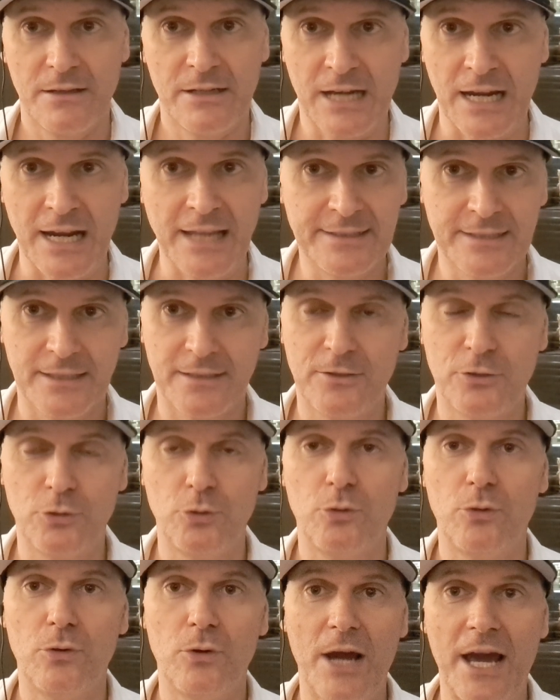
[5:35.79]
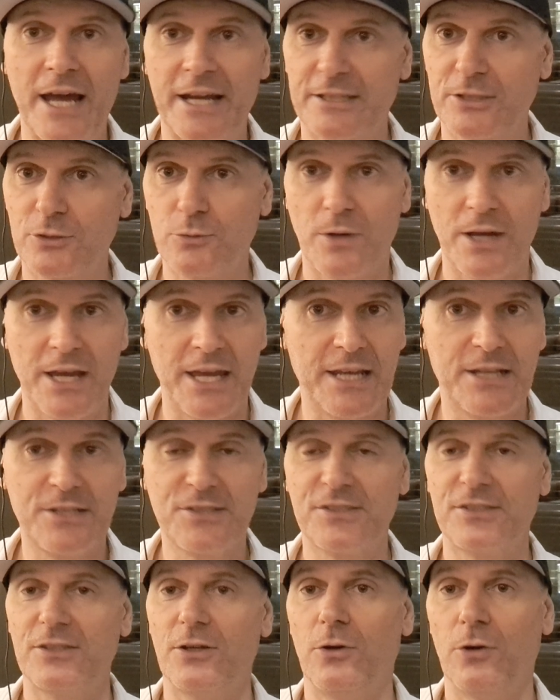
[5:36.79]
related to
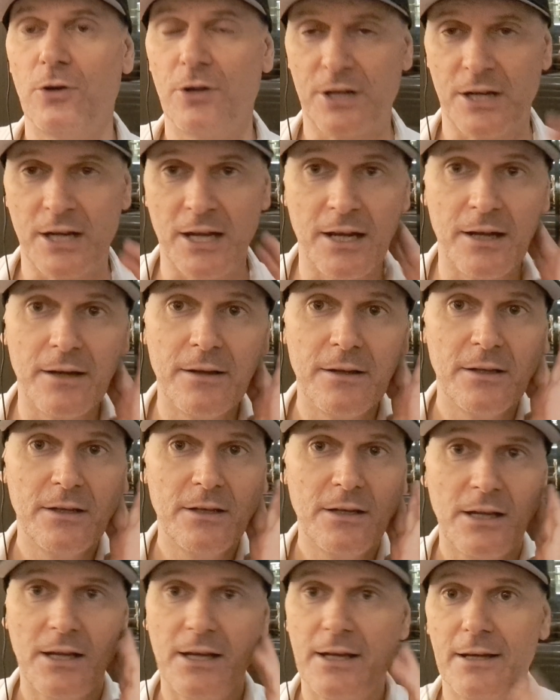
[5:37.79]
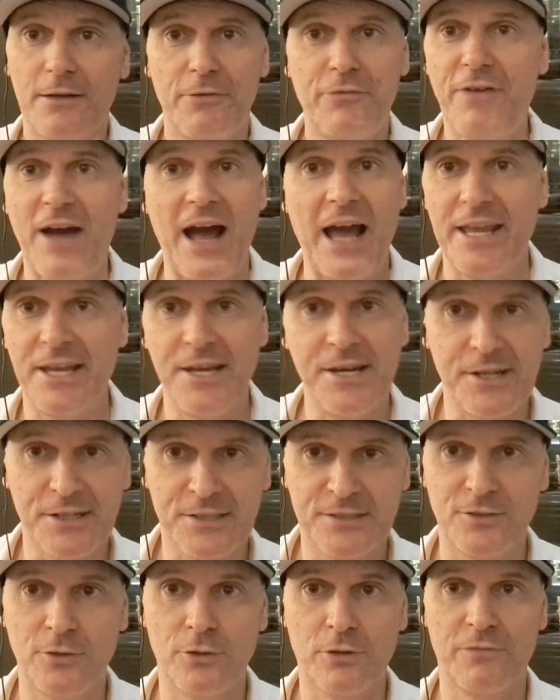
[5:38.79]
earthquakes or
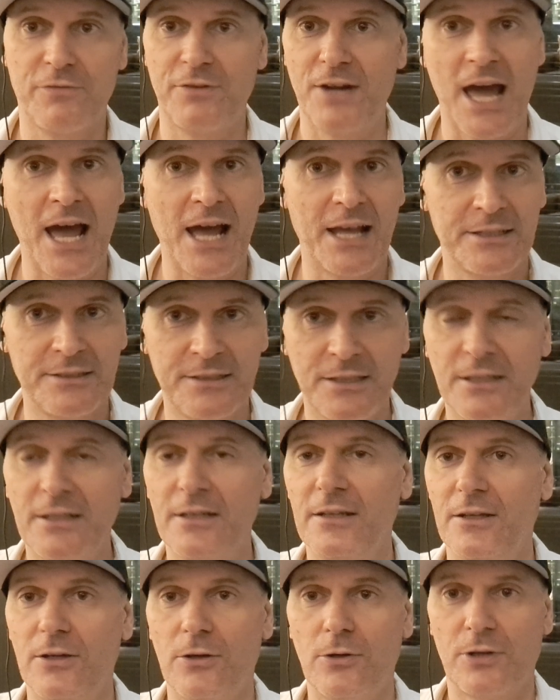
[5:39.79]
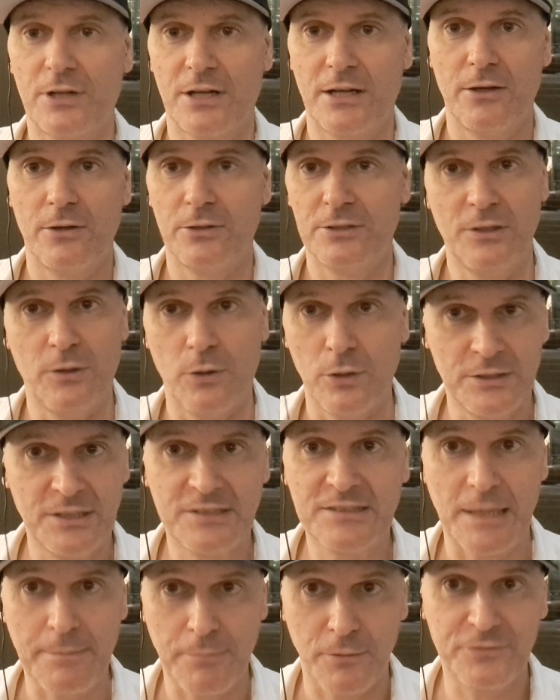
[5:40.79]
fires or flood or all
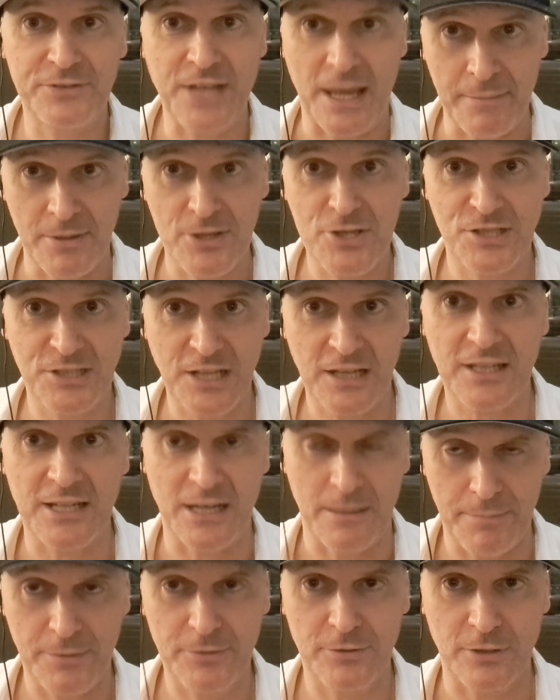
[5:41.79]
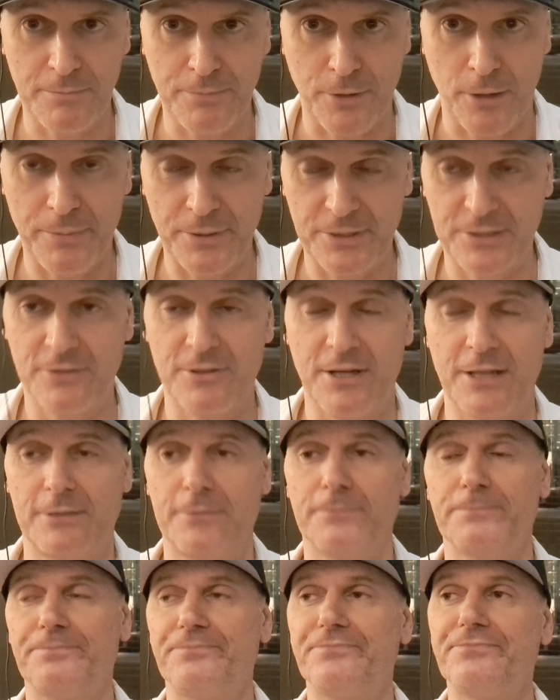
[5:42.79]
these type of damages that can happen to the property, right?
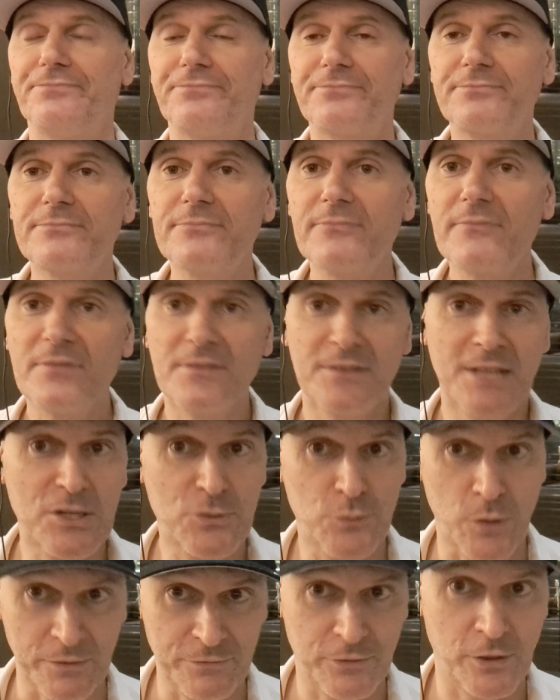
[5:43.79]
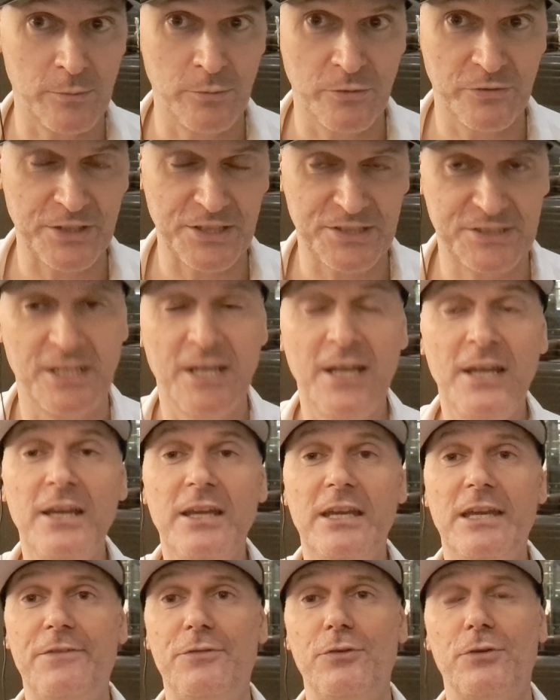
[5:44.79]
That's one form of risk.
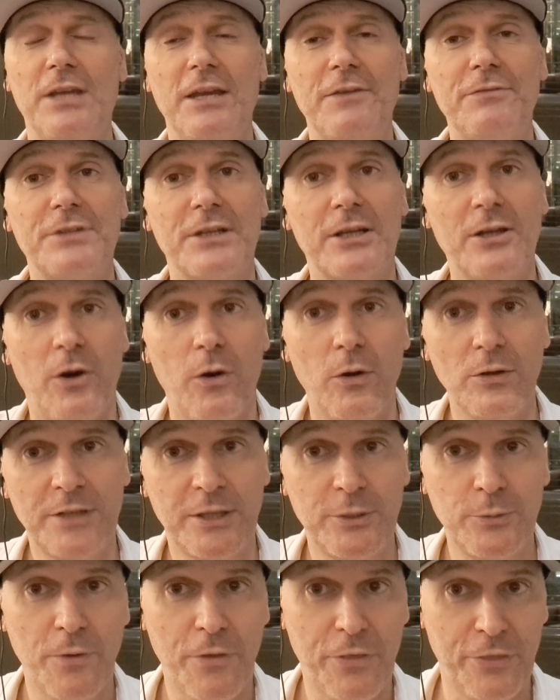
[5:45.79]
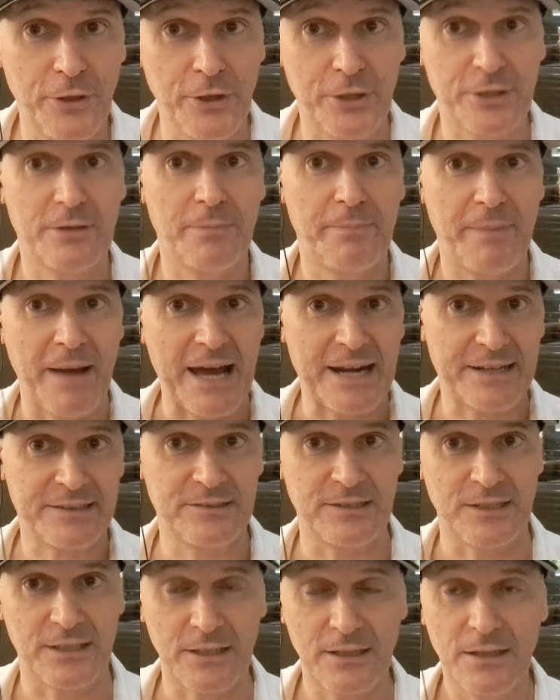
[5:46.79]
If you give the gold to a third
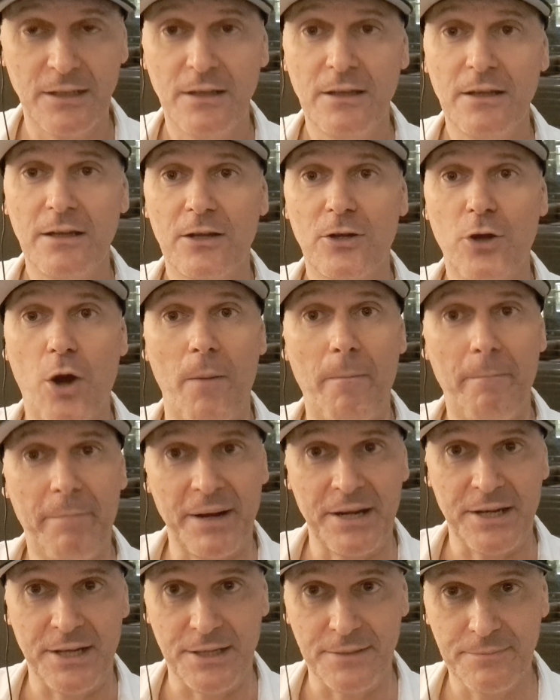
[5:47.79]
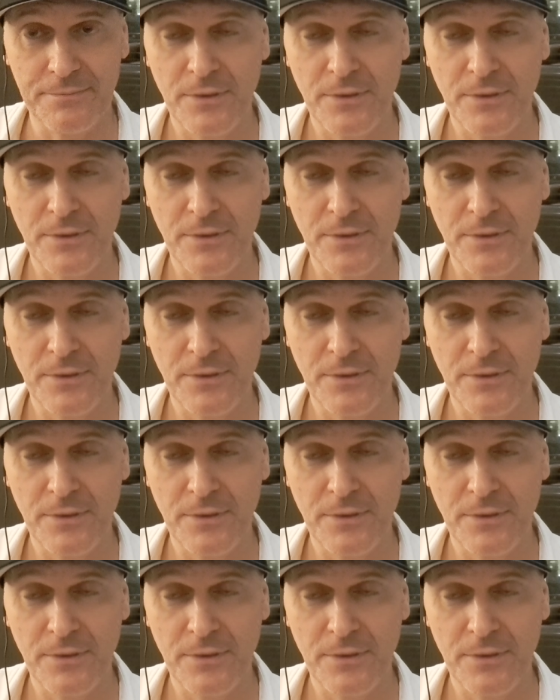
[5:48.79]
party company